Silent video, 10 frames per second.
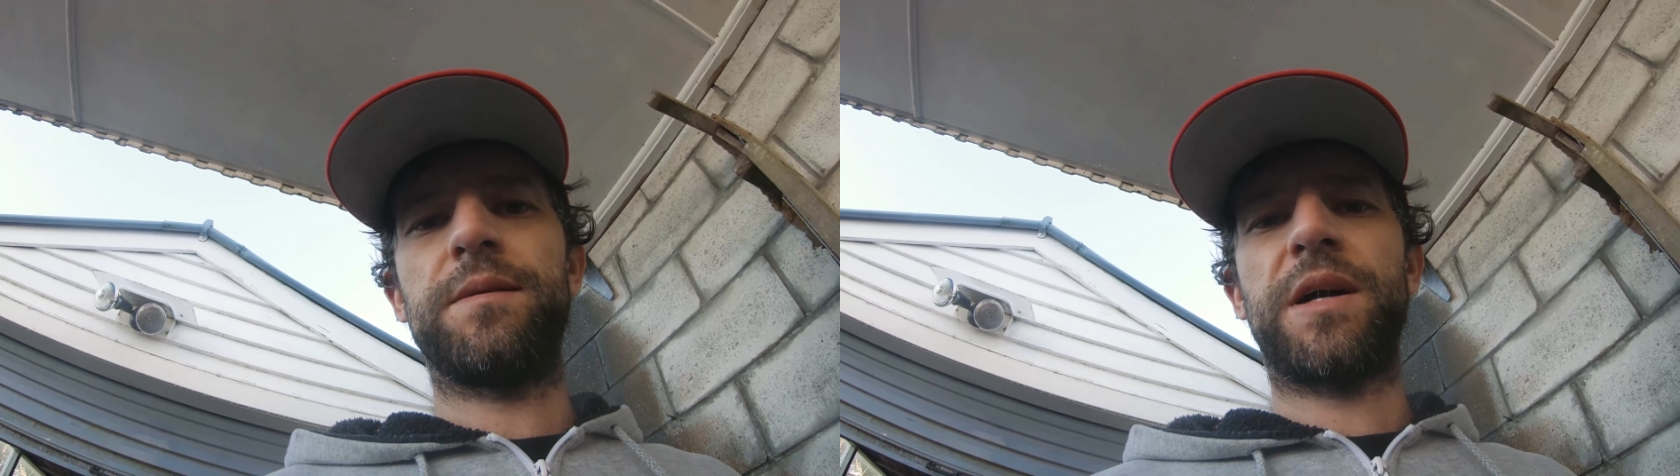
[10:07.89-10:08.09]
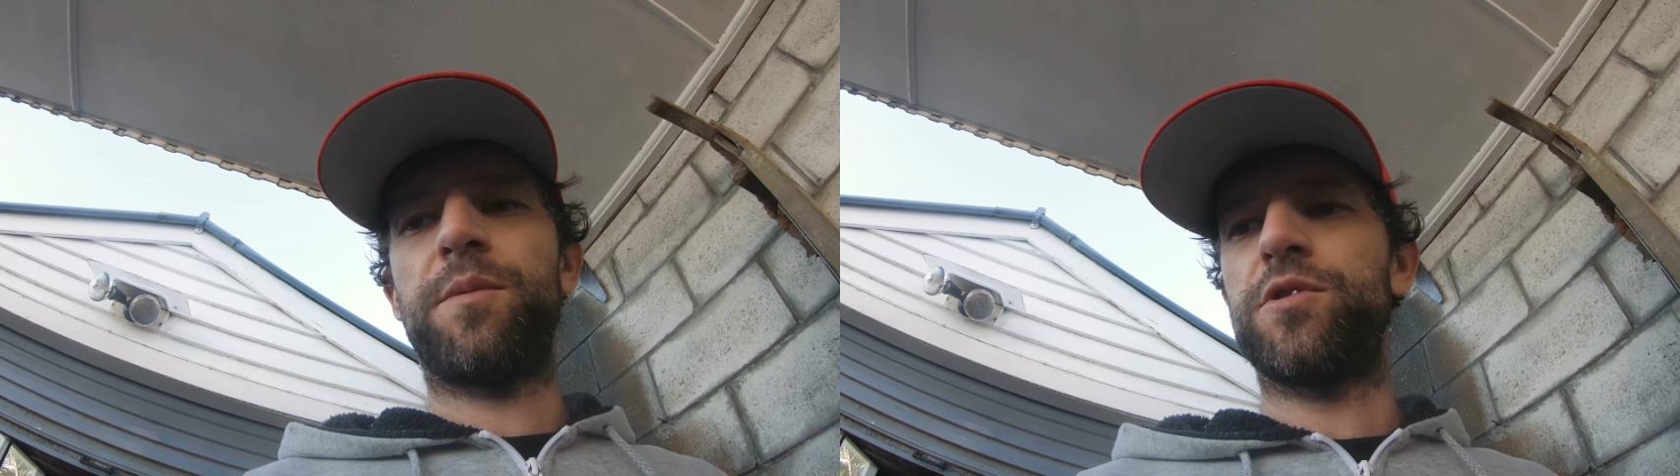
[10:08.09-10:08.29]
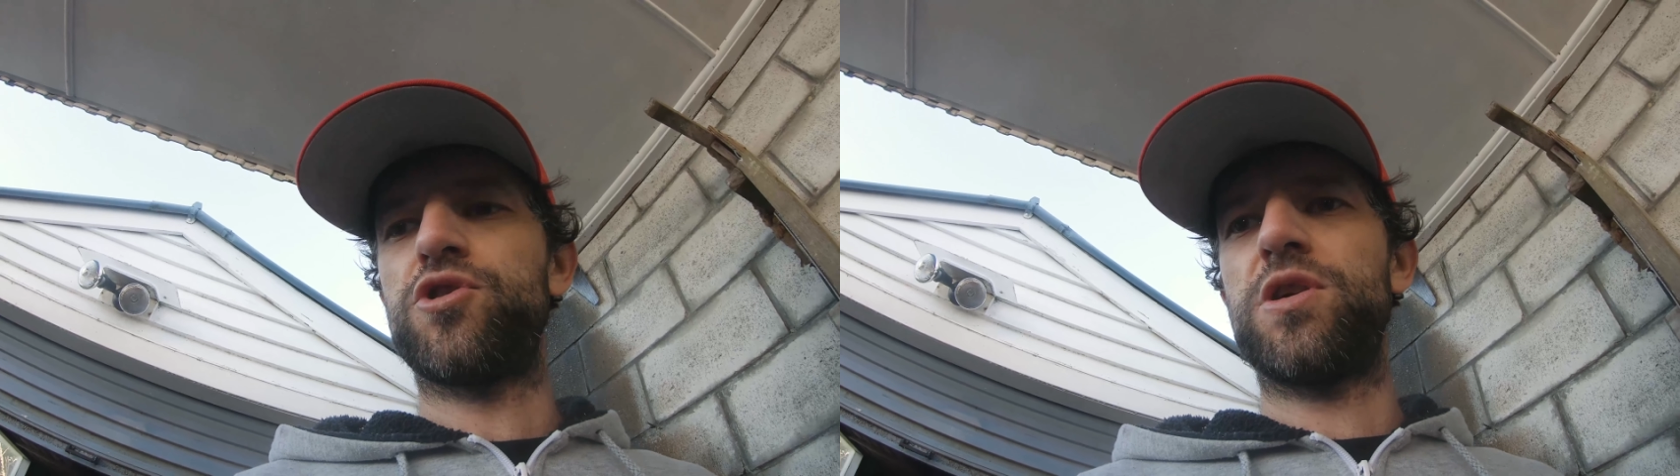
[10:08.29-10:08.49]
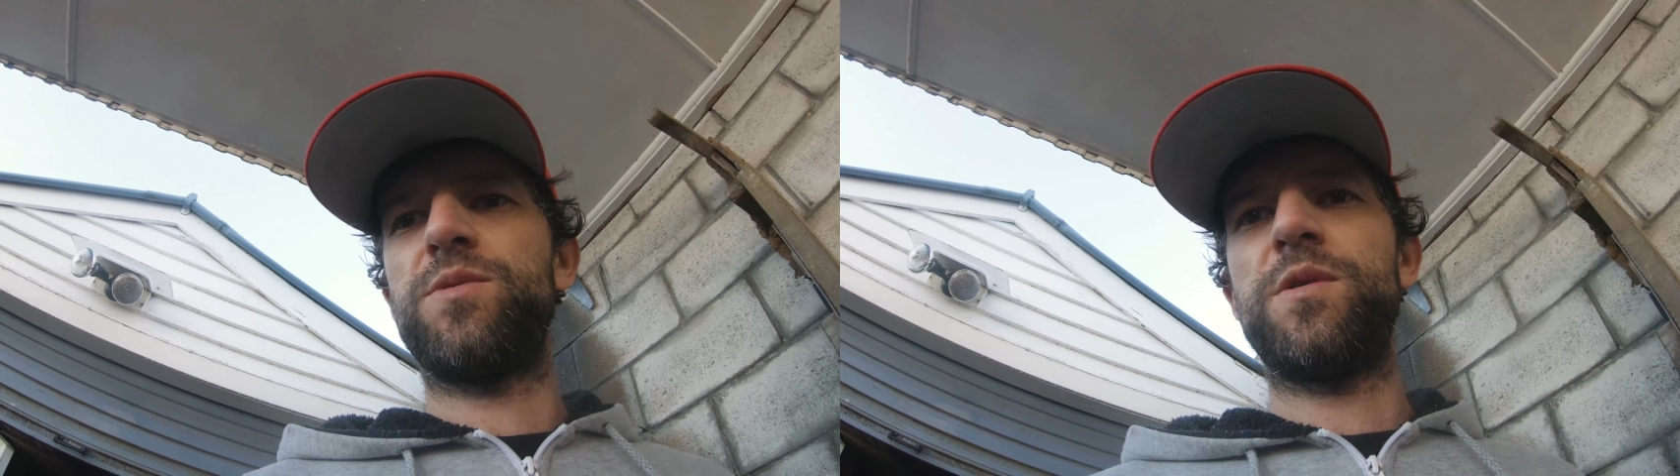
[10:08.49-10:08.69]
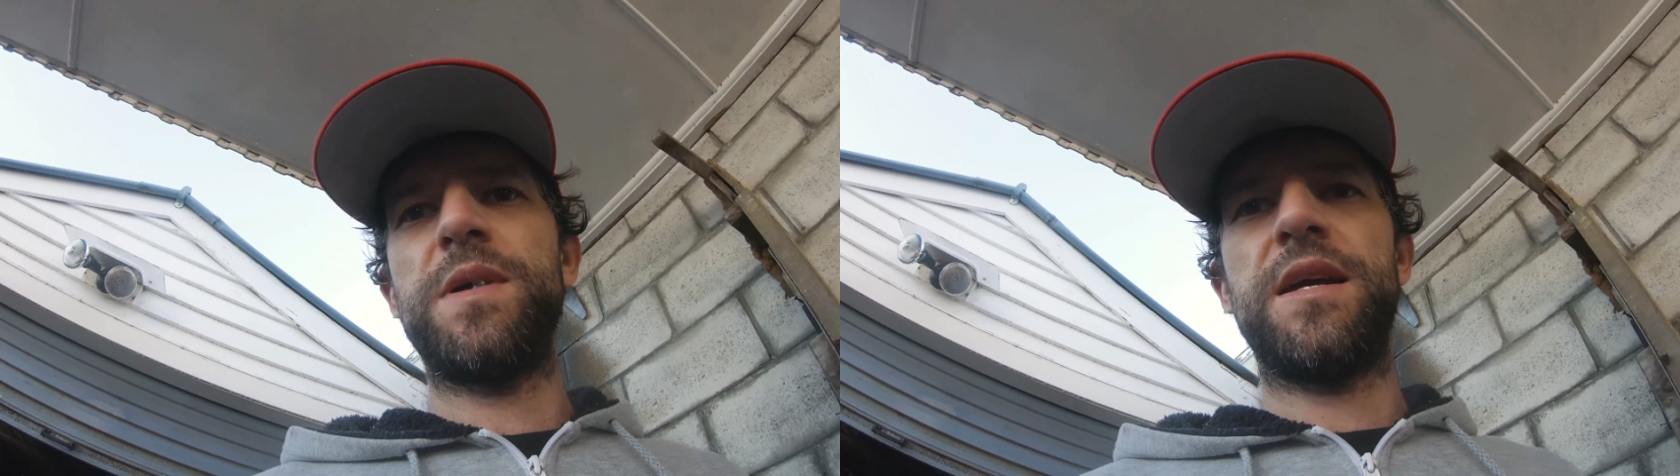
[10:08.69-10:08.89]
come on the journey
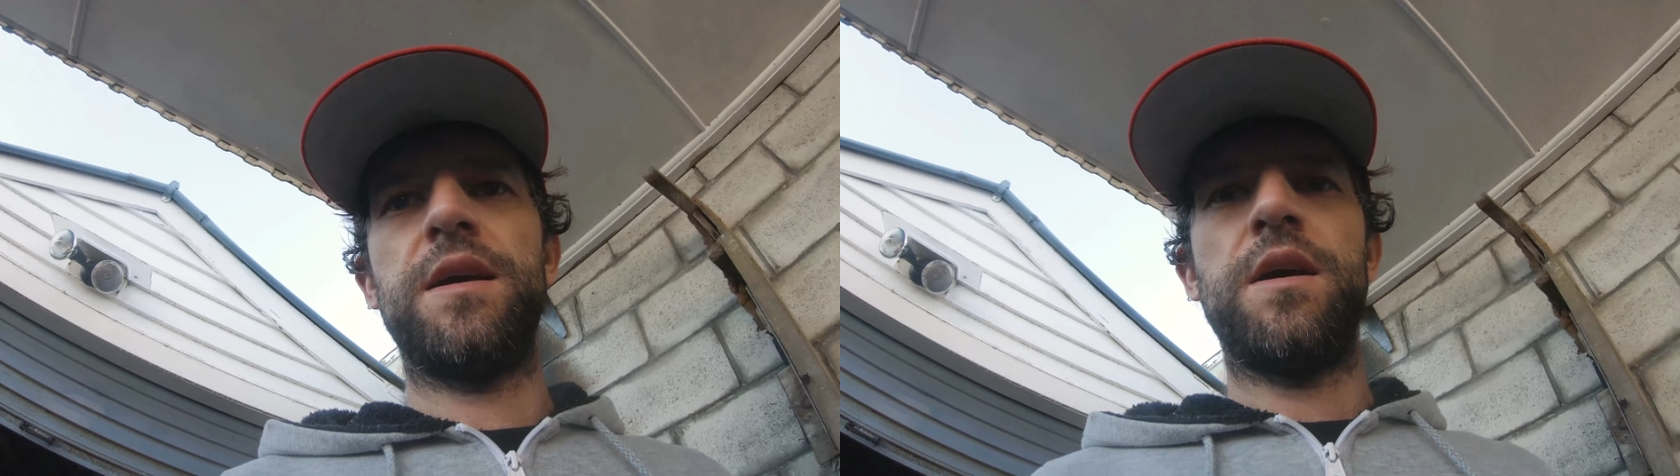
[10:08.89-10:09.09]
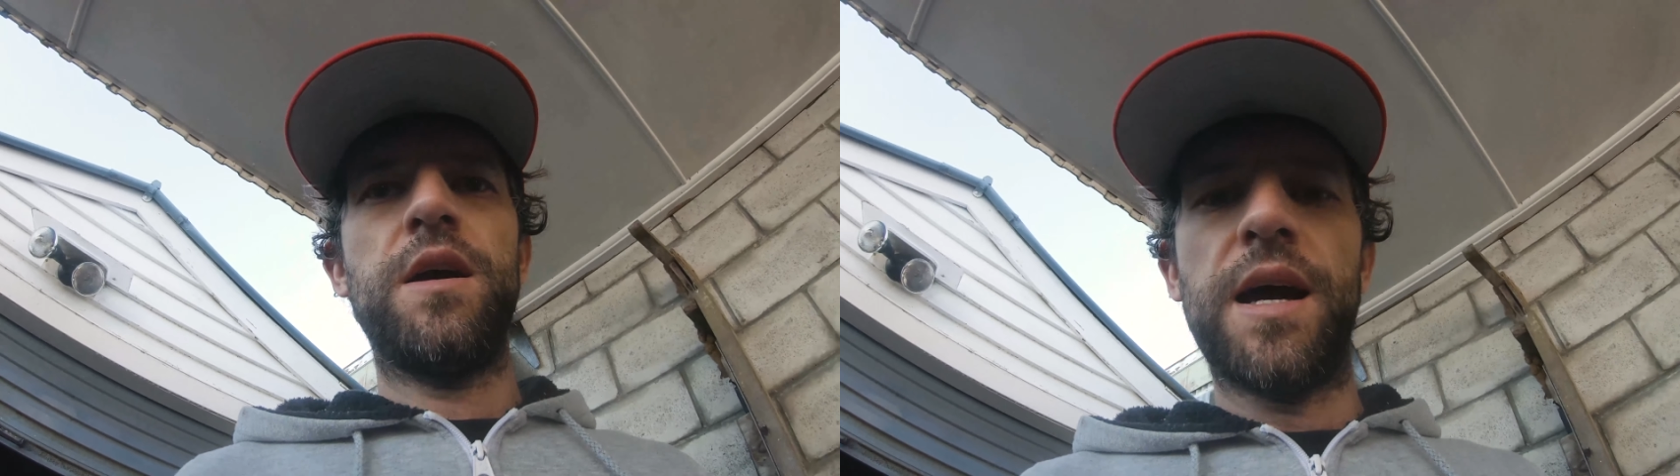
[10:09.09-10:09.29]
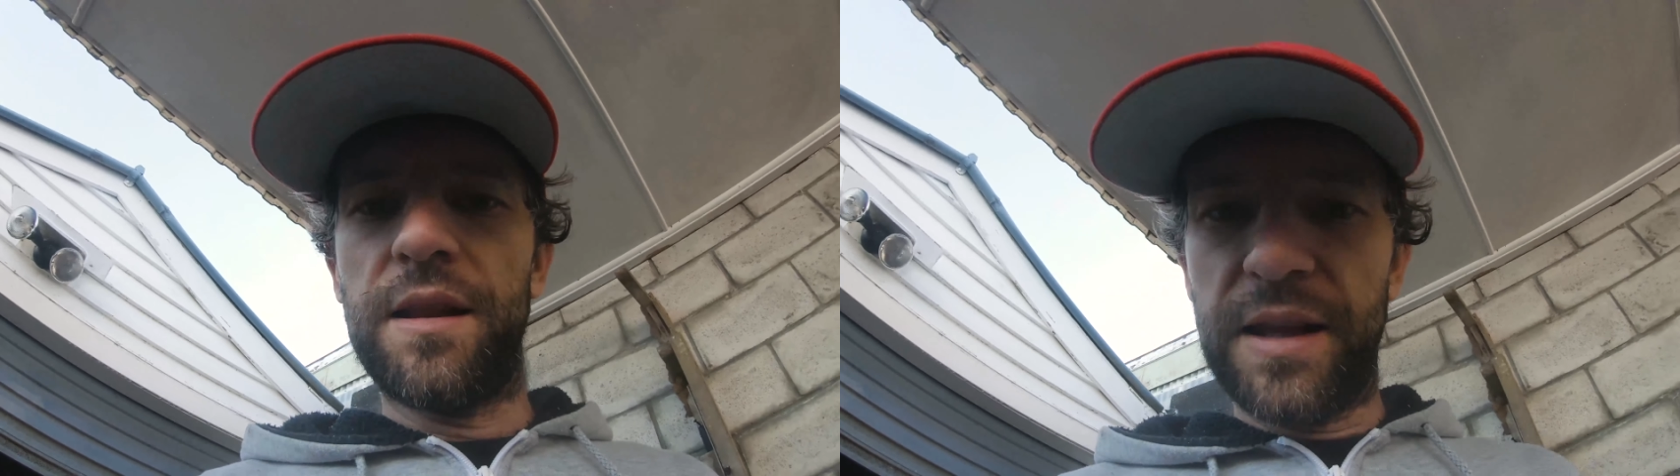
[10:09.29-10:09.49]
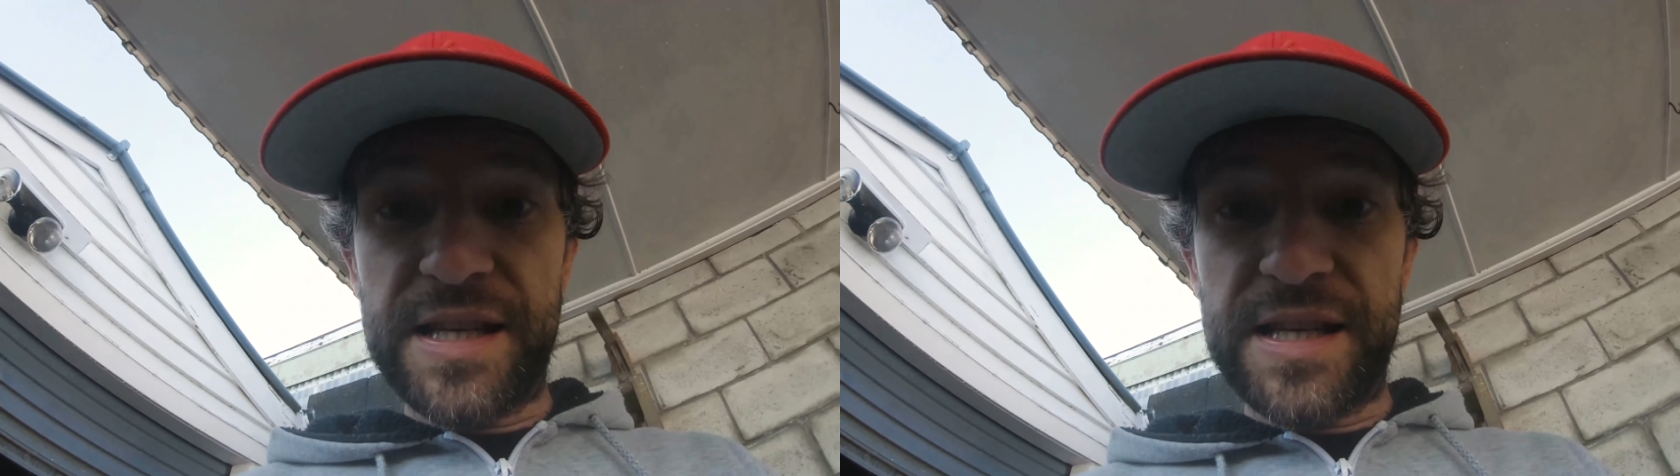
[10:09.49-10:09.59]
with me, and